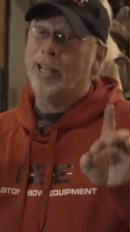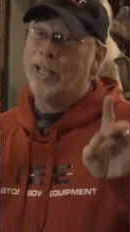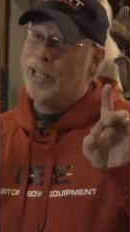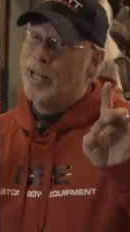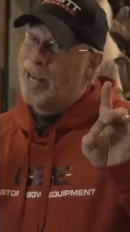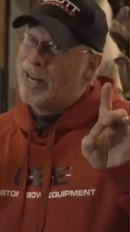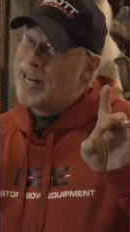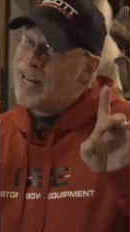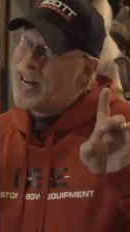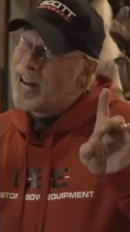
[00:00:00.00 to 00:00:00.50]
it
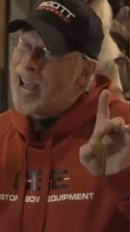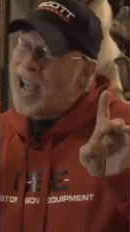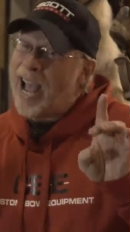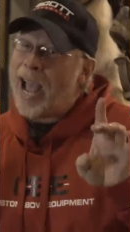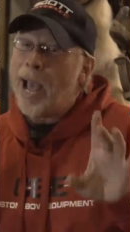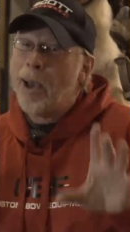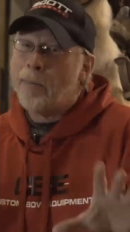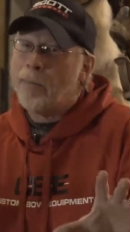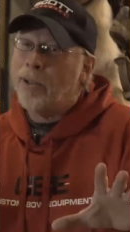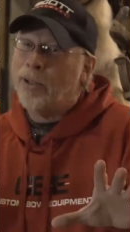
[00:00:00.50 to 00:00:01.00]
didn't
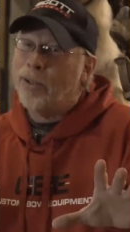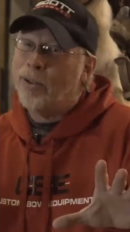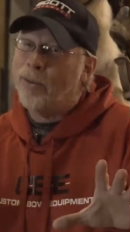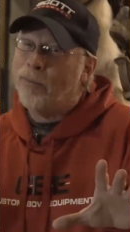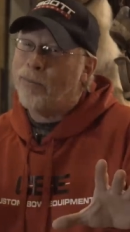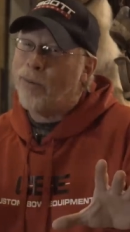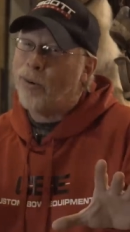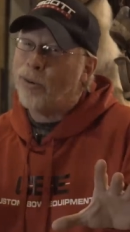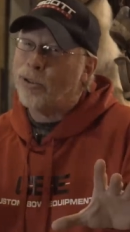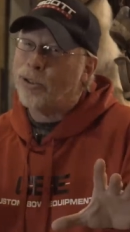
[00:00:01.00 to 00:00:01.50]
happen
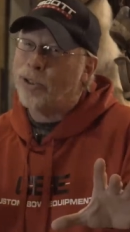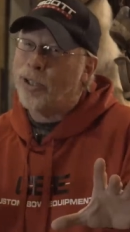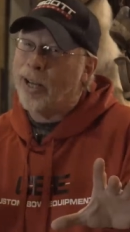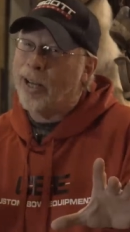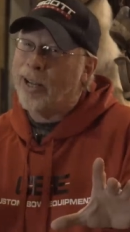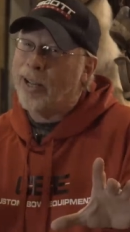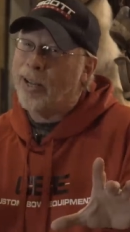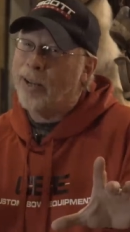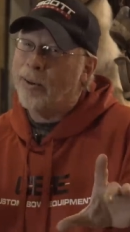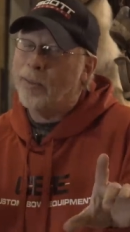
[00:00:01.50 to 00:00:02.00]
the first
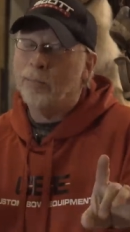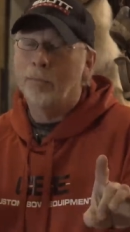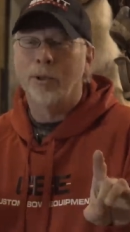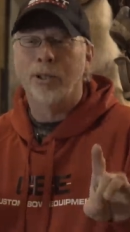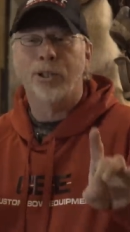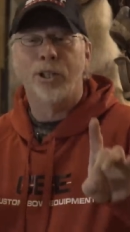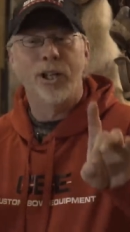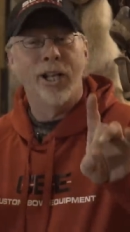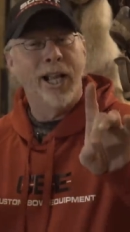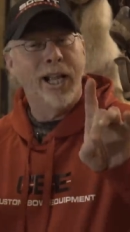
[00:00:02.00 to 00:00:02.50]
day,
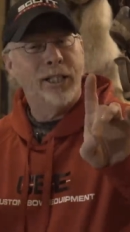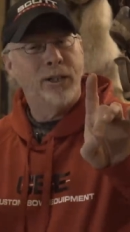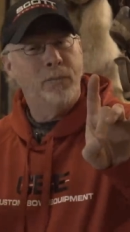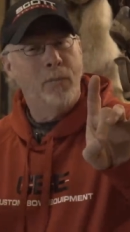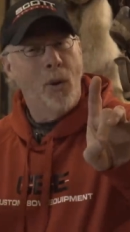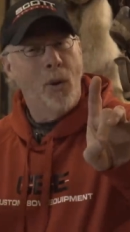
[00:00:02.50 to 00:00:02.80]
but the next